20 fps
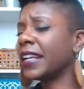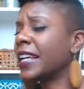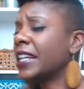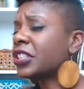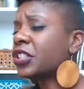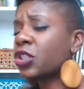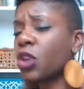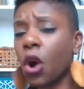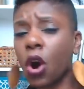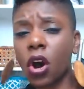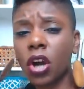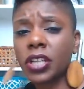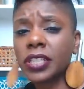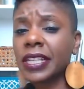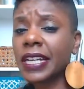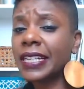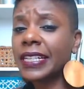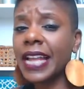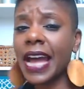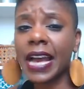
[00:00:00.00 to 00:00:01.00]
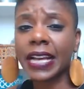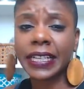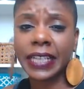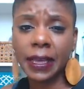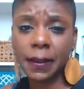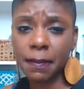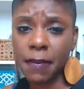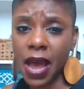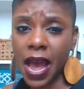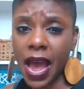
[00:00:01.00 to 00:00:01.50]
get yours and not
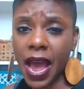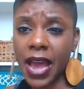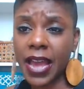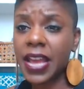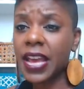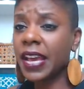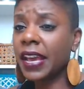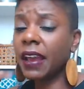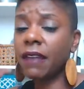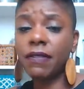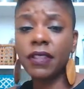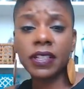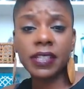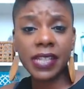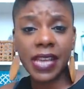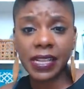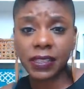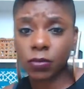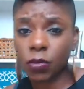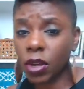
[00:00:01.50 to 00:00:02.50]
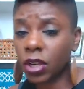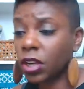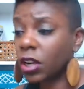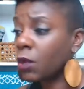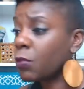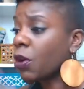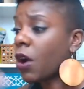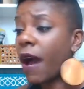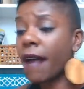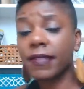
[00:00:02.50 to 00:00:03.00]
get mine. If the sex wasn't good,
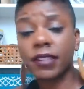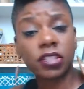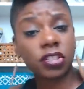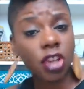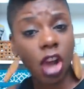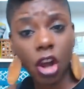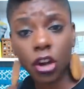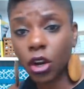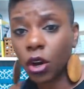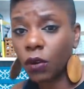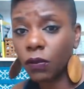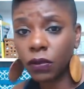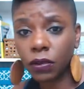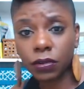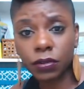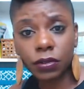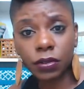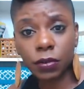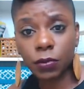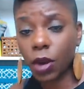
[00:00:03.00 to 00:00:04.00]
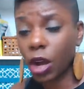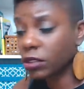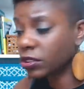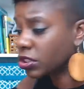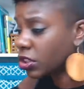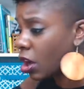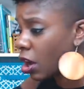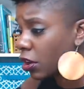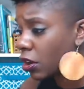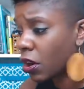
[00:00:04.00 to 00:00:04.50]
we're gonna have to start over. We're gonna
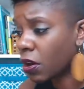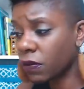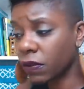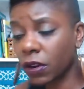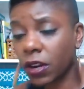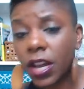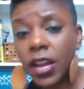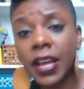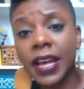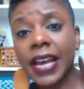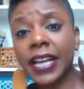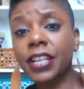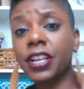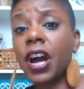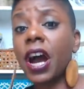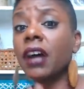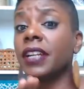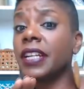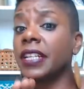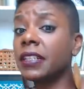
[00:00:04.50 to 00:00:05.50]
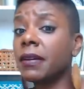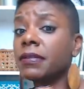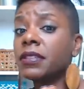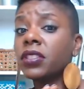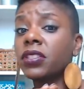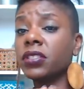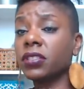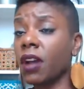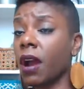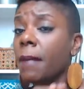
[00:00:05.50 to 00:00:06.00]
start over. And y'all need to
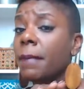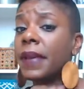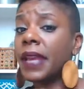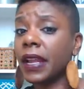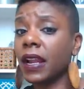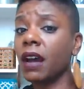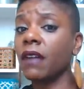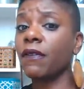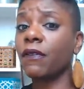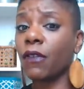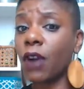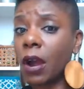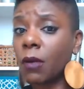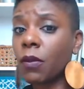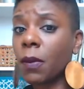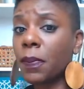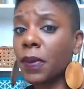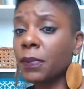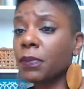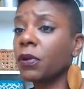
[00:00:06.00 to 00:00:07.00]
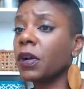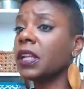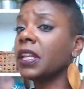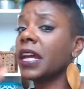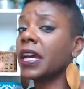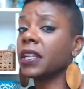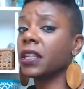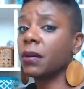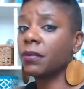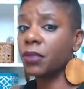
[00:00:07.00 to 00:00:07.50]
start being upfront with people and
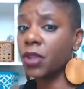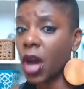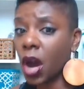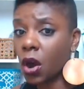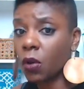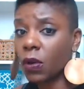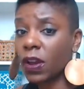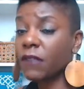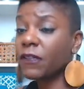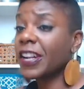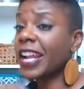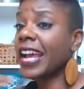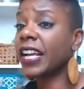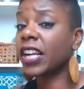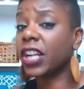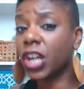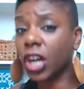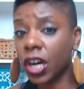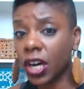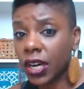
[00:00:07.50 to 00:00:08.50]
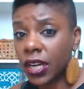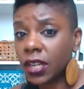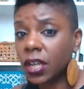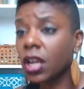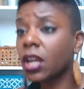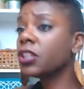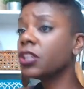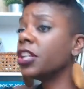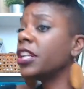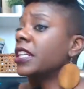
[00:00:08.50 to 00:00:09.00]
letting them know. If it ain't good,
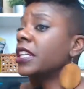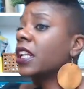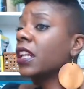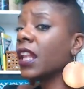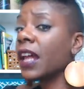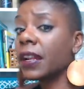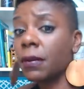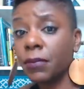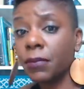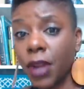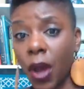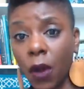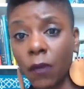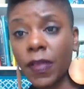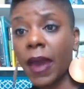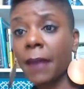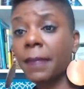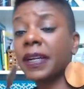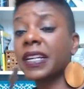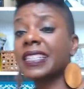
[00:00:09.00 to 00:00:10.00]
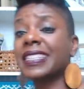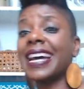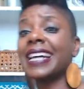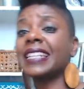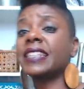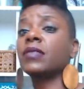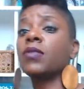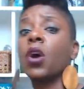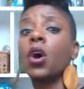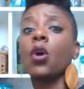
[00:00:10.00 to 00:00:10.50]
you need to let them know that, because
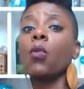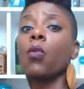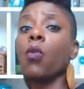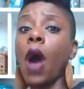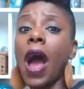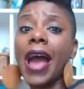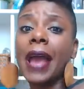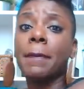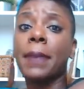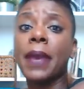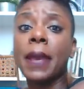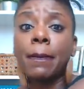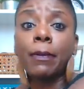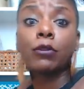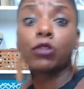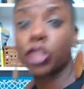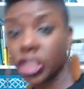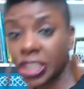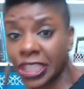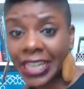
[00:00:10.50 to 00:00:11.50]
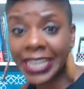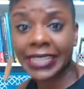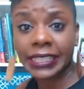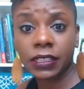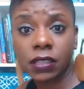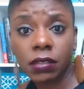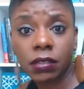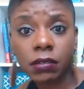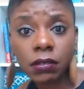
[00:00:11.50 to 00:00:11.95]
that's why people cheat,